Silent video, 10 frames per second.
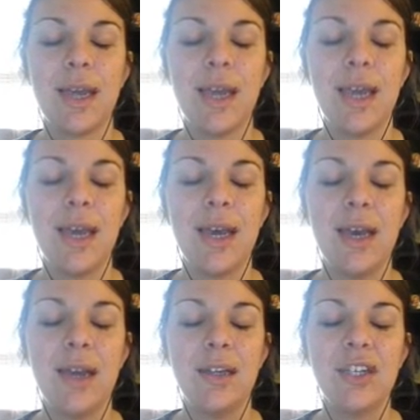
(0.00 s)

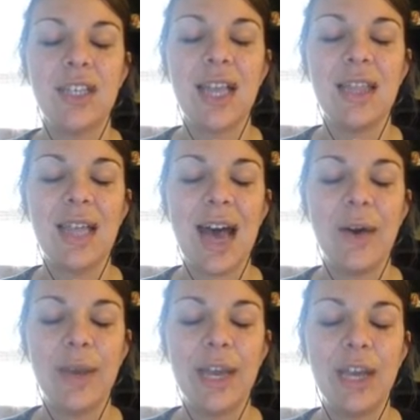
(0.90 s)
and just
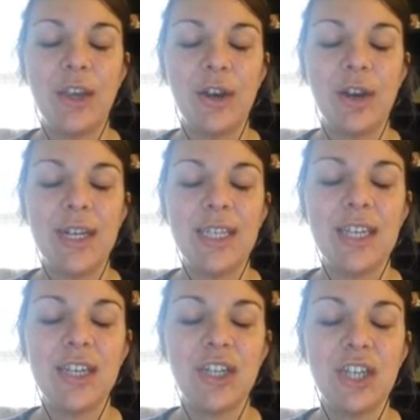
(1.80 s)
allowing your
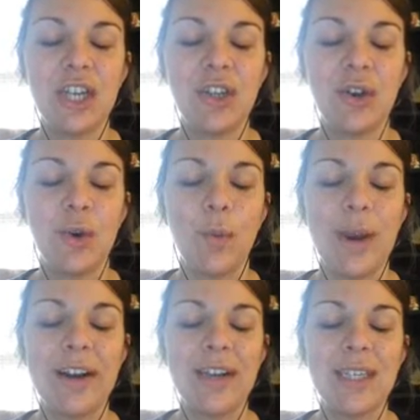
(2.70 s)
attention, your
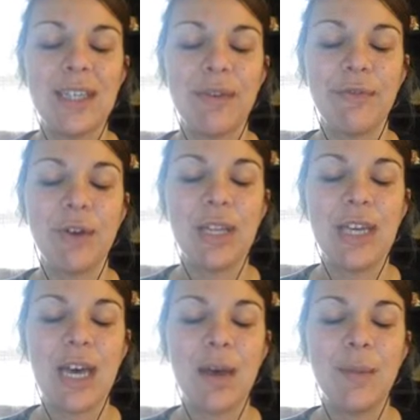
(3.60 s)
awareness to fully
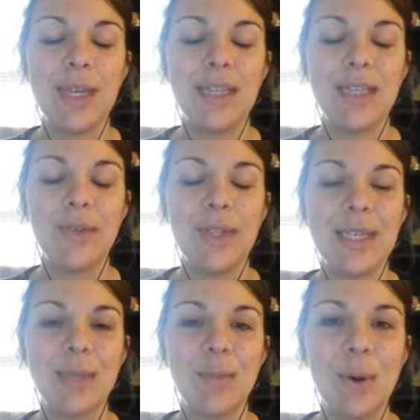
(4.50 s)
come into
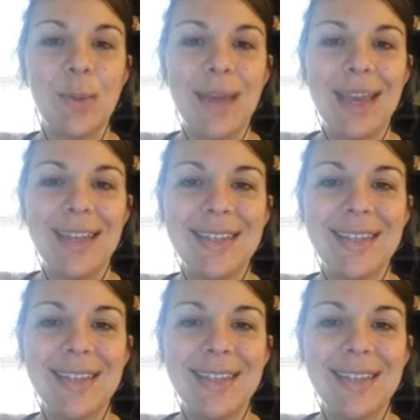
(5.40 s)
this moment.